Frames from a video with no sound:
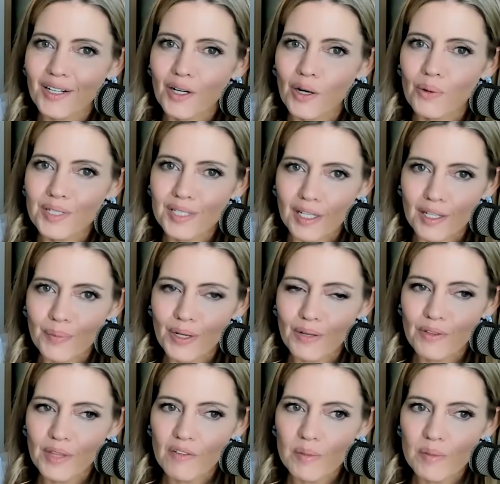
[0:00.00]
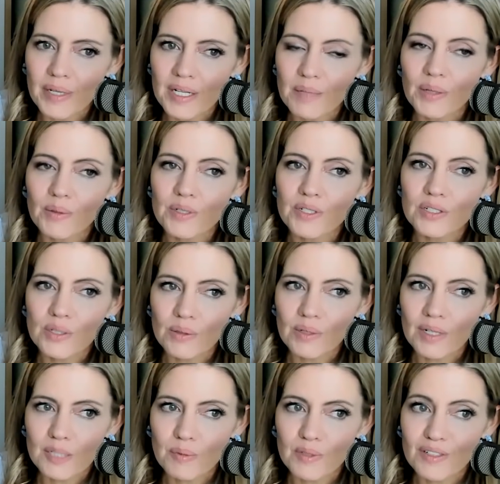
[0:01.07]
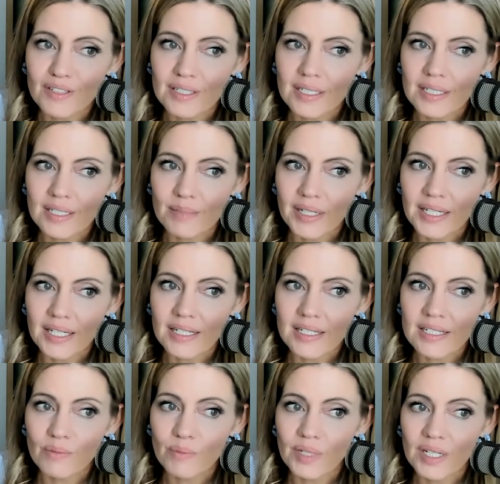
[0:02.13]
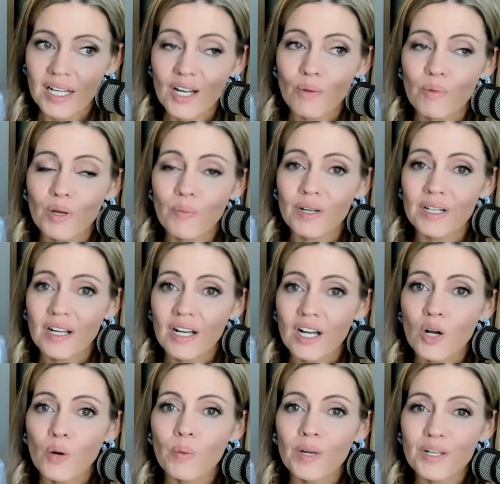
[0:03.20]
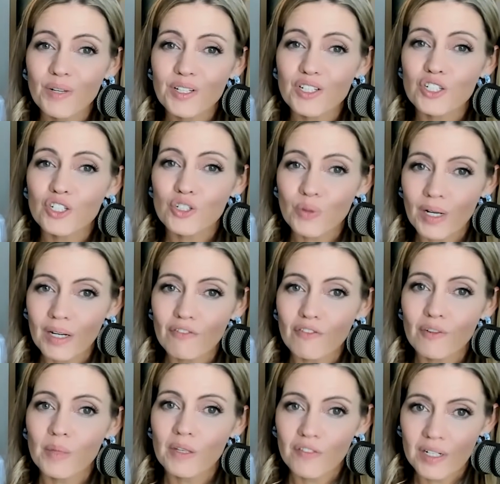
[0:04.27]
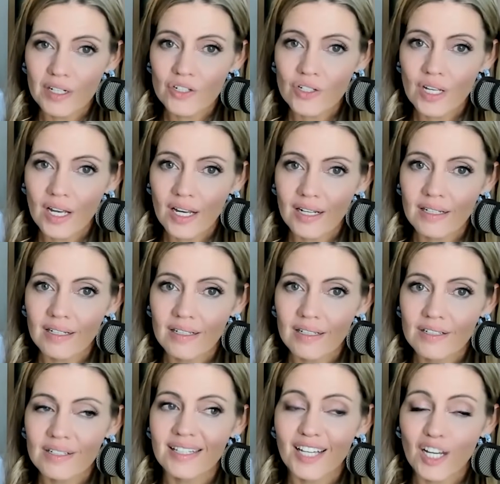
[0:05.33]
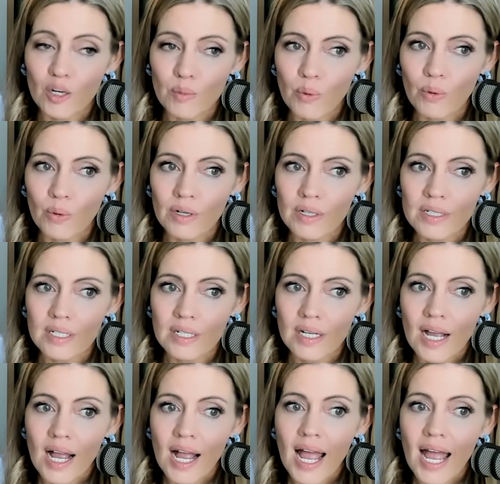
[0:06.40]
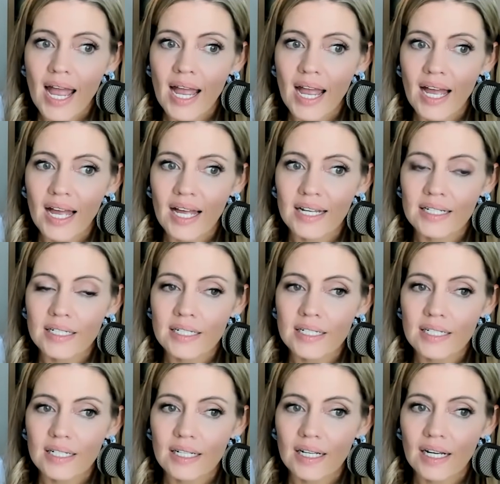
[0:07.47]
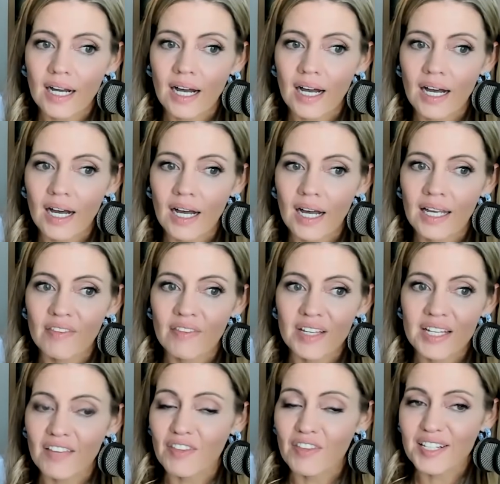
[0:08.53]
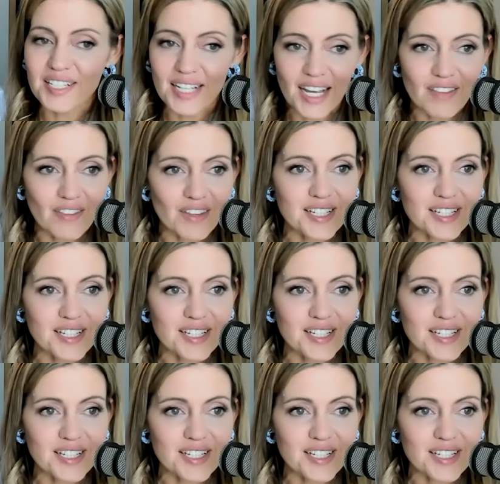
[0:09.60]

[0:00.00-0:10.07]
go celebrate with everybody, but I was so desperate to see my kids. We I'm we okay went we, we, went straight from the finish line yeah. to the airport and uh, in the in the, in the